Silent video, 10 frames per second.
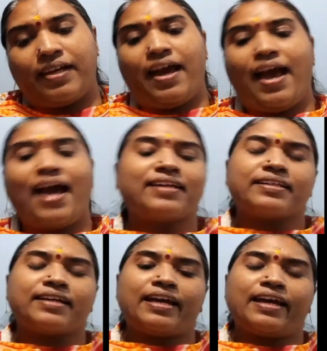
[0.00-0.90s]

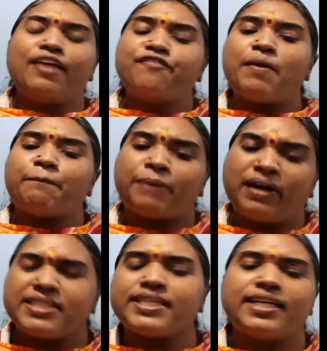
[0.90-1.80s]
And if a
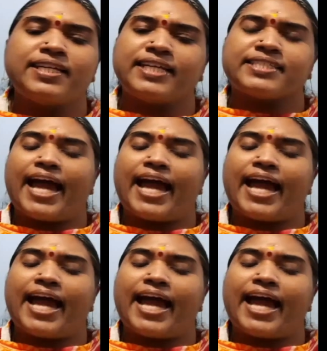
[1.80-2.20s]
person is